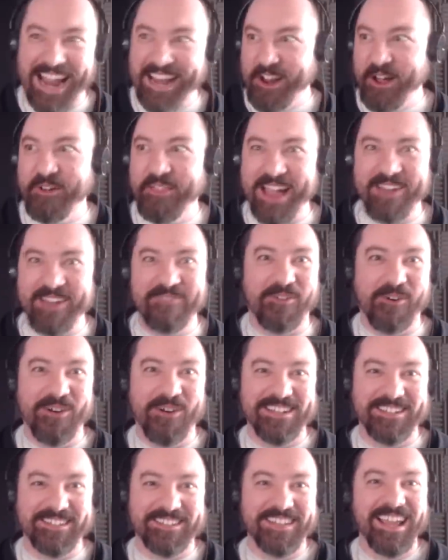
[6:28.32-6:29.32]
I know that voice.
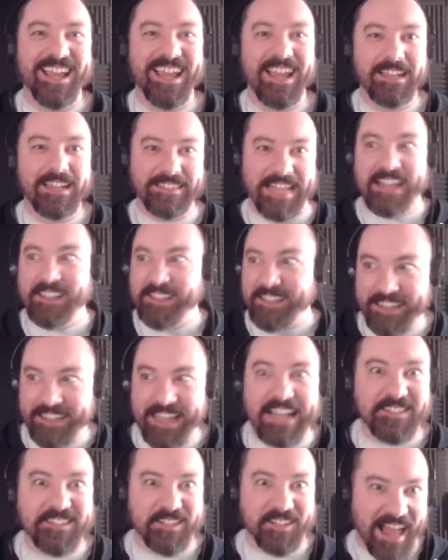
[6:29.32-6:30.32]
Wow. Is that
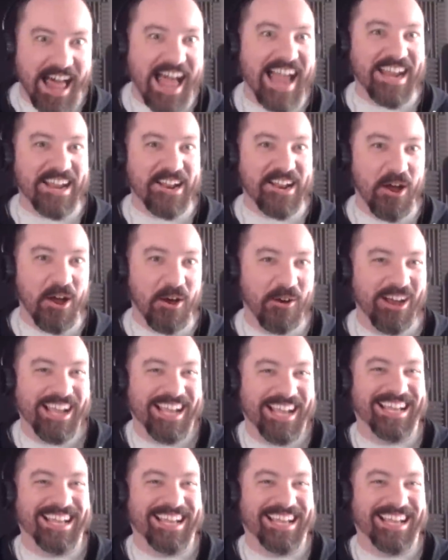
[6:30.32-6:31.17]
that's Lion-O